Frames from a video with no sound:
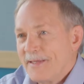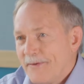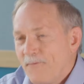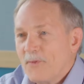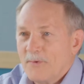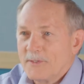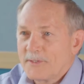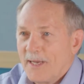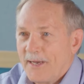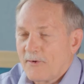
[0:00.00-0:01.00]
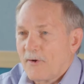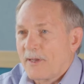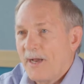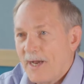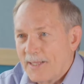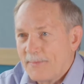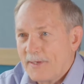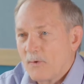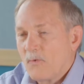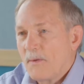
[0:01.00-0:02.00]
influence on our economy
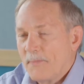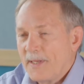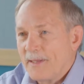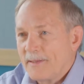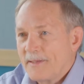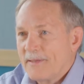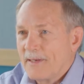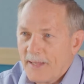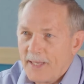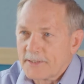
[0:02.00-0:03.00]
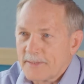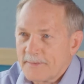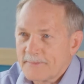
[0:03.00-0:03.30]
and our well-being than Alaska.